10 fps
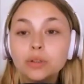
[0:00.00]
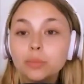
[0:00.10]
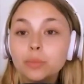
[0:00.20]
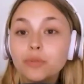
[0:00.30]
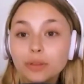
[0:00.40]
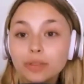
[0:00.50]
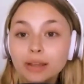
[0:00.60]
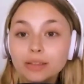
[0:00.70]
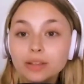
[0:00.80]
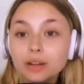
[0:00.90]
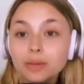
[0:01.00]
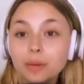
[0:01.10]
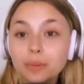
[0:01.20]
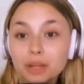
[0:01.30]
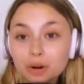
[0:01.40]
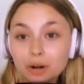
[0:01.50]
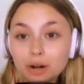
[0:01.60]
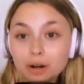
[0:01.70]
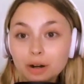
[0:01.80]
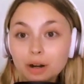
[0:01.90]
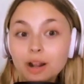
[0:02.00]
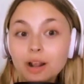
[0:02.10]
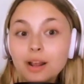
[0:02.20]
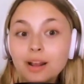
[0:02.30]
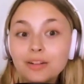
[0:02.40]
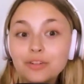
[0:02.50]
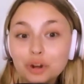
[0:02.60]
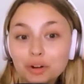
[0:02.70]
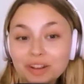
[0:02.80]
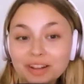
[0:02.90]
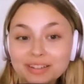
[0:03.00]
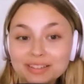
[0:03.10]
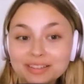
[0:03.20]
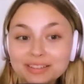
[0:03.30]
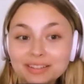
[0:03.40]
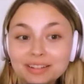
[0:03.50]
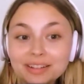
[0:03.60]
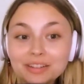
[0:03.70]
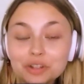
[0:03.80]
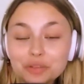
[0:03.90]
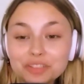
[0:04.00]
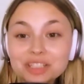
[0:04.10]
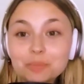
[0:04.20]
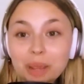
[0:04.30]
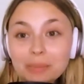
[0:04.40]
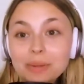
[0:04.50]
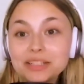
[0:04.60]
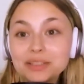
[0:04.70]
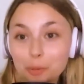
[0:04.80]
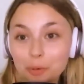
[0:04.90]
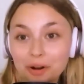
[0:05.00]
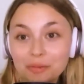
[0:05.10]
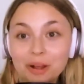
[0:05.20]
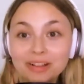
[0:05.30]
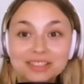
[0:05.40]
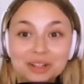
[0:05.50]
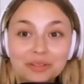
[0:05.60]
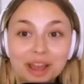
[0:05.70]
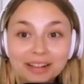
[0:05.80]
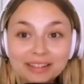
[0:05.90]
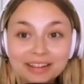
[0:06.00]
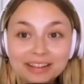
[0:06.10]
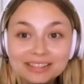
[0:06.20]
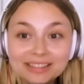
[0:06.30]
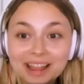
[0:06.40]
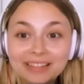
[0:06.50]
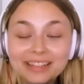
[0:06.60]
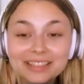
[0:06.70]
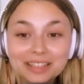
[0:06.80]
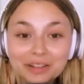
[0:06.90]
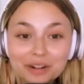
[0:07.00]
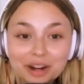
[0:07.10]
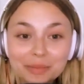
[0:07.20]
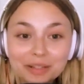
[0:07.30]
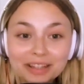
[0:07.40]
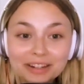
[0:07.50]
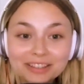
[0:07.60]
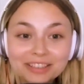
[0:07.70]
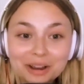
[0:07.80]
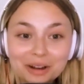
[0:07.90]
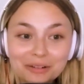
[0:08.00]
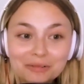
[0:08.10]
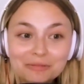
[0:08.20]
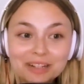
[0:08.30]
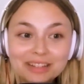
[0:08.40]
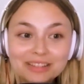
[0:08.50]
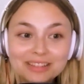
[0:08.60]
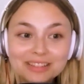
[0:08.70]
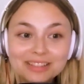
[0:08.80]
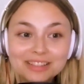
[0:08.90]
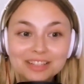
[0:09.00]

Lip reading: Well, before that, talking about pure, Jervis's baby is born while he's on the island, and they deliver him a little note with